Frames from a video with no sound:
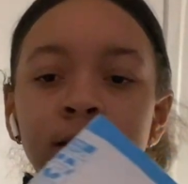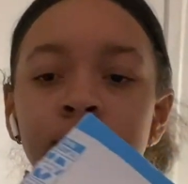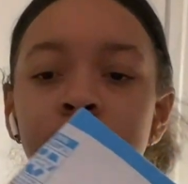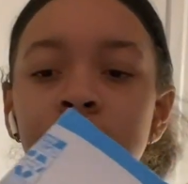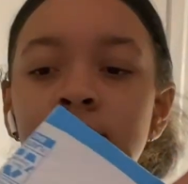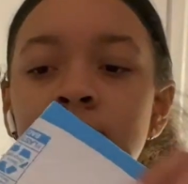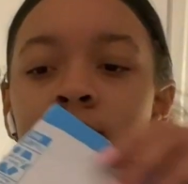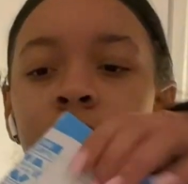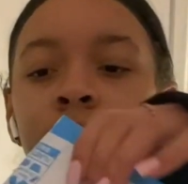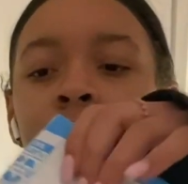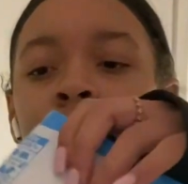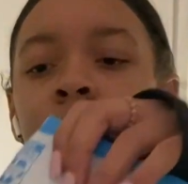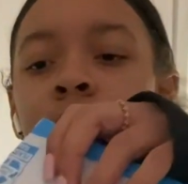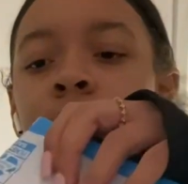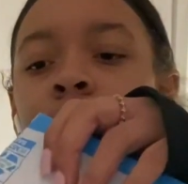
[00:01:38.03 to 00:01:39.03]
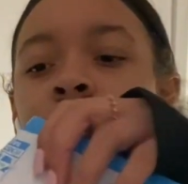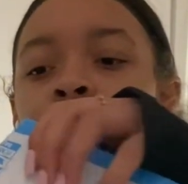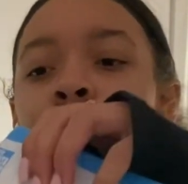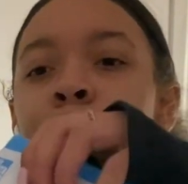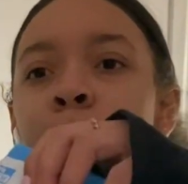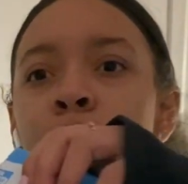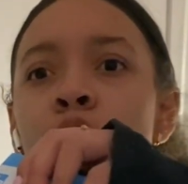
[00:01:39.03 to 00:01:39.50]
So
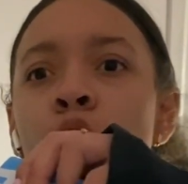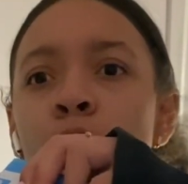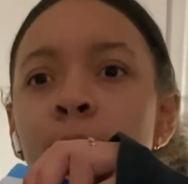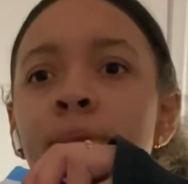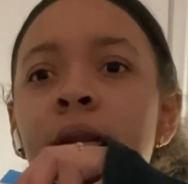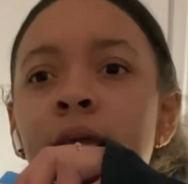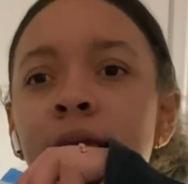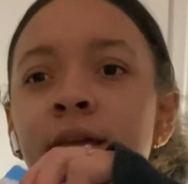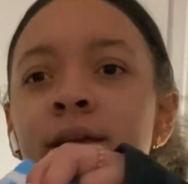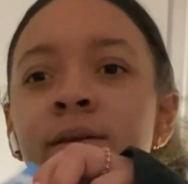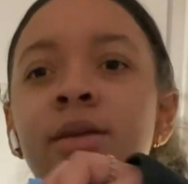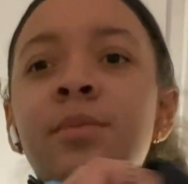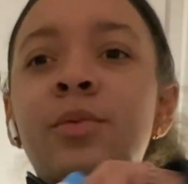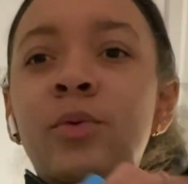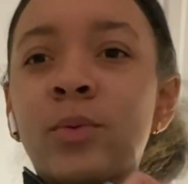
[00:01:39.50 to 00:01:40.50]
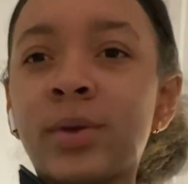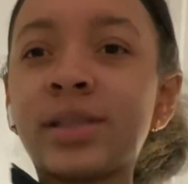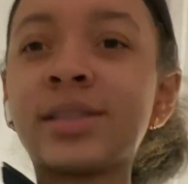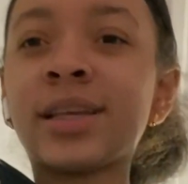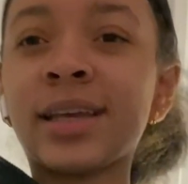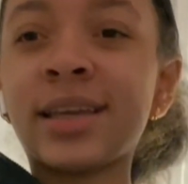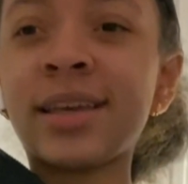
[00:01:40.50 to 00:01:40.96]
I'm gonna open it. Give me
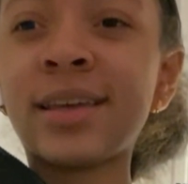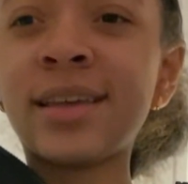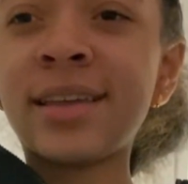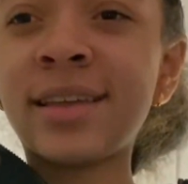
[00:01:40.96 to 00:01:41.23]
one second.